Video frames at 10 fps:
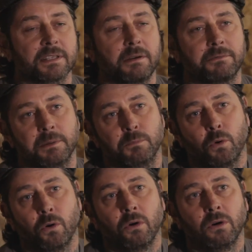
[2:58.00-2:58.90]
it's something
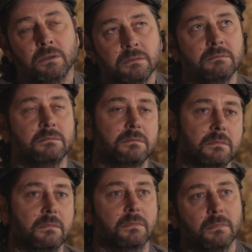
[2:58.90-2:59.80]
more
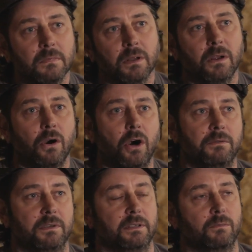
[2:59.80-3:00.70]

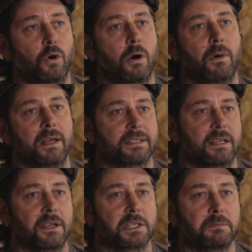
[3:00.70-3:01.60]
of a, what I might
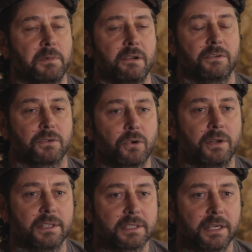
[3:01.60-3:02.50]
say spiritual
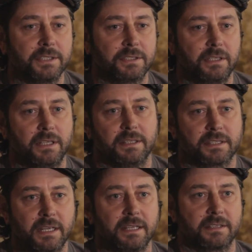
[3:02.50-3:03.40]
connotation in the
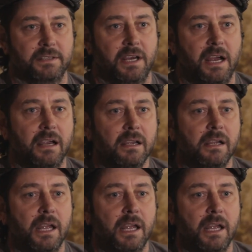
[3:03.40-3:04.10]
sense that